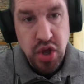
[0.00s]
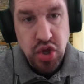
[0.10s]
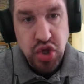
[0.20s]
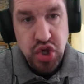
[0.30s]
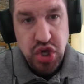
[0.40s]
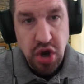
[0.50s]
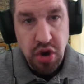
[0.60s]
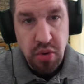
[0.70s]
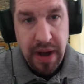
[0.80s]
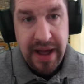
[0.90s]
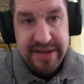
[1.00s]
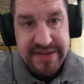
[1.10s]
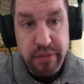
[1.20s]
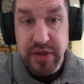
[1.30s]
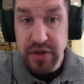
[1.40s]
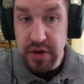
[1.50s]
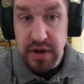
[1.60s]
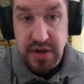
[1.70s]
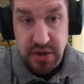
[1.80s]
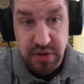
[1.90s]
So I said, what they're going to
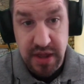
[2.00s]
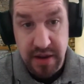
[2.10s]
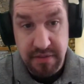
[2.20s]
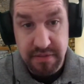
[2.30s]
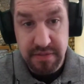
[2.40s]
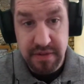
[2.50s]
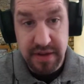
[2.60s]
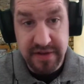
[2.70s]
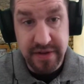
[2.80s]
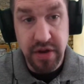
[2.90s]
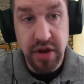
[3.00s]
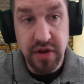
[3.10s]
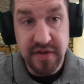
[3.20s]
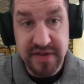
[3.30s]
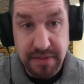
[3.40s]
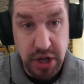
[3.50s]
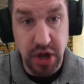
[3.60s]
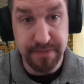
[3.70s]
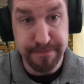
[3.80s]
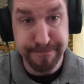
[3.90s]
do then is they're going to go to CinemaCon
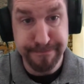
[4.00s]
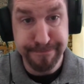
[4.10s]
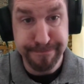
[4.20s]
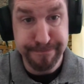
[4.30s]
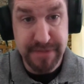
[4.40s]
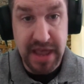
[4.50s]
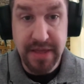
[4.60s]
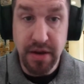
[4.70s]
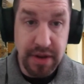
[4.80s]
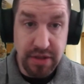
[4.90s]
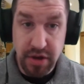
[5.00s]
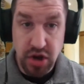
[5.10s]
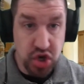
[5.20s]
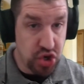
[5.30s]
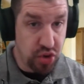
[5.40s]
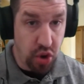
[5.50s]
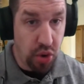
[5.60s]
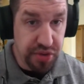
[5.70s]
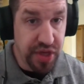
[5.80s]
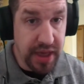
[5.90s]
and they're either going to show the
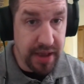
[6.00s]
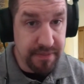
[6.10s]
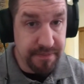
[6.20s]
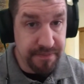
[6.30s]
whole thing